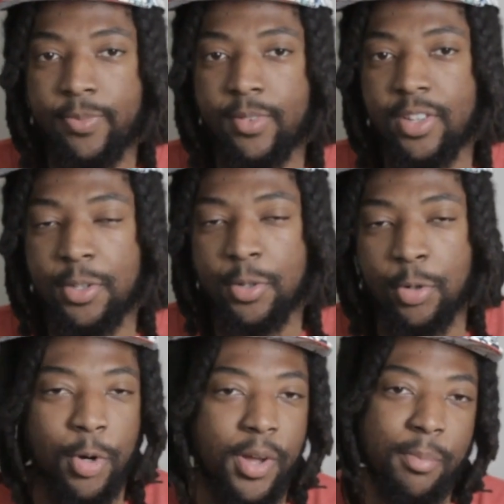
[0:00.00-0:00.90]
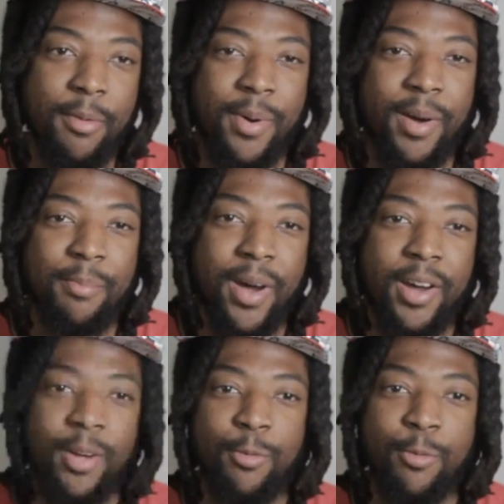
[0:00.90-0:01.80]
And my
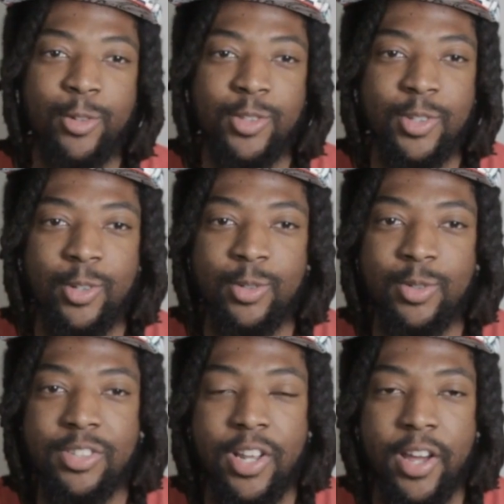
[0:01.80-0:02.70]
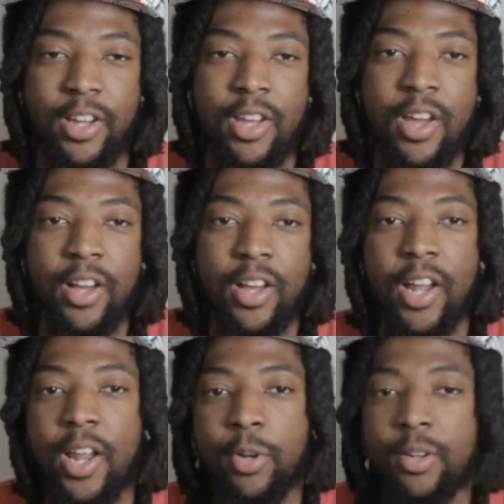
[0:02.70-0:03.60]
mind first goes to like kind
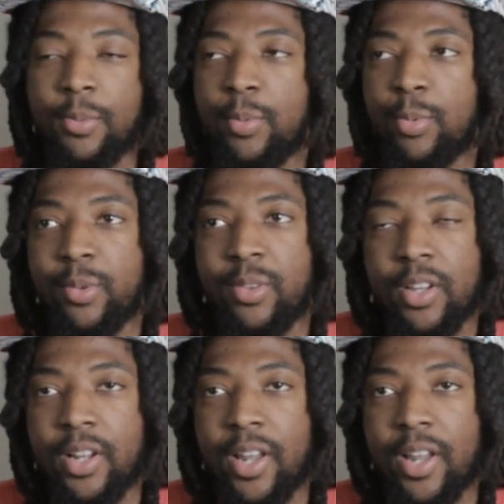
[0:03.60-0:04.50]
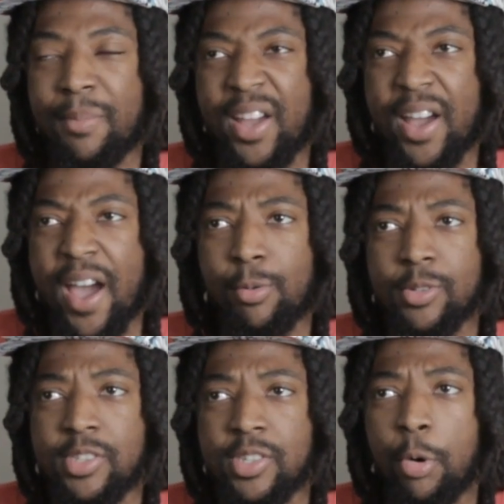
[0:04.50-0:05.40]
of like what other people were thinking, like, man, how
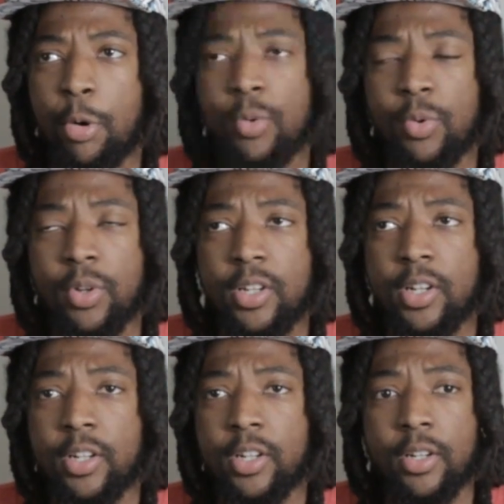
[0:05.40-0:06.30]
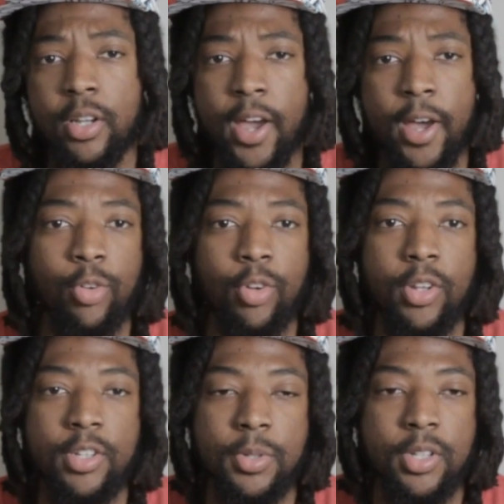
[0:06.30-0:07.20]
is Sony really gonna handle
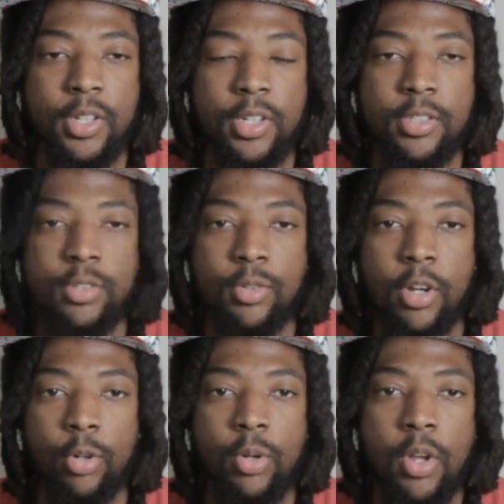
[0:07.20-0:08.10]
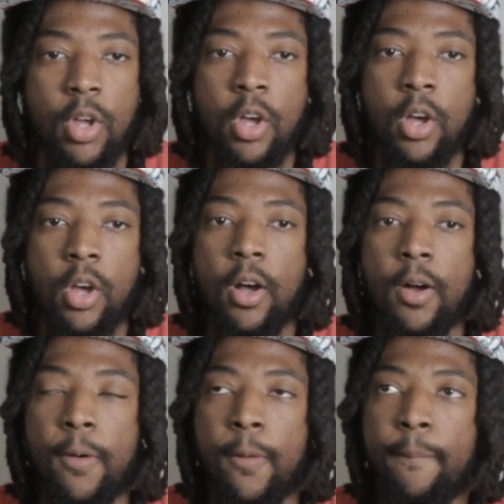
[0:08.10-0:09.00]
this? Because
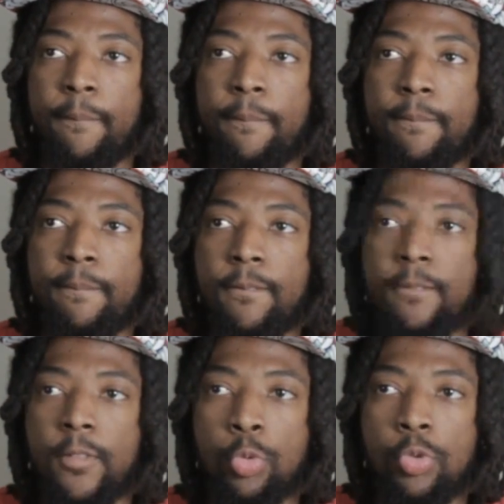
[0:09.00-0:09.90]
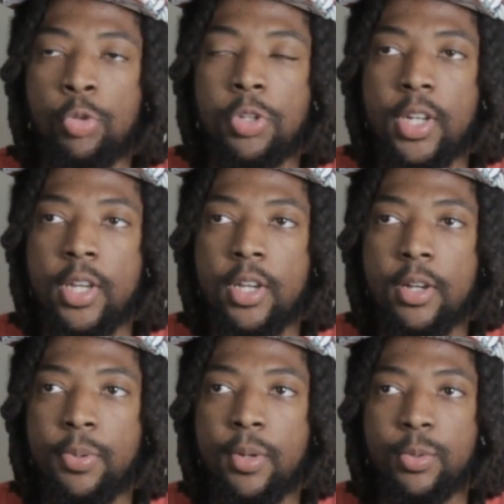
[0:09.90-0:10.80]
um, you can
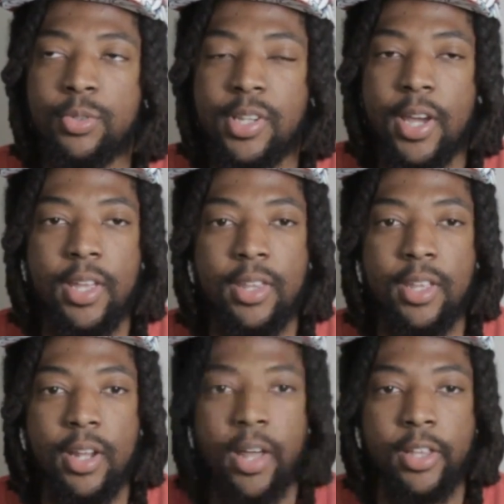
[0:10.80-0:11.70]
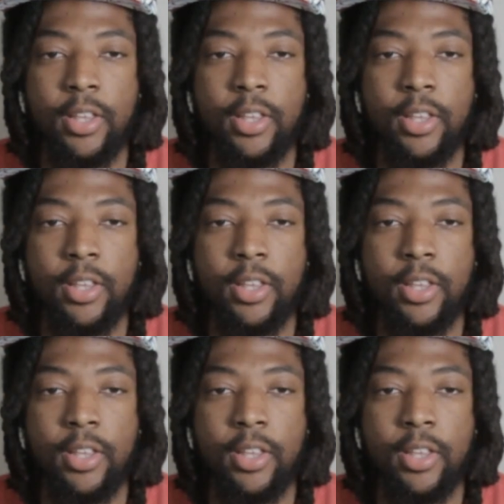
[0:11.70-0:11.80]
hear people say that like the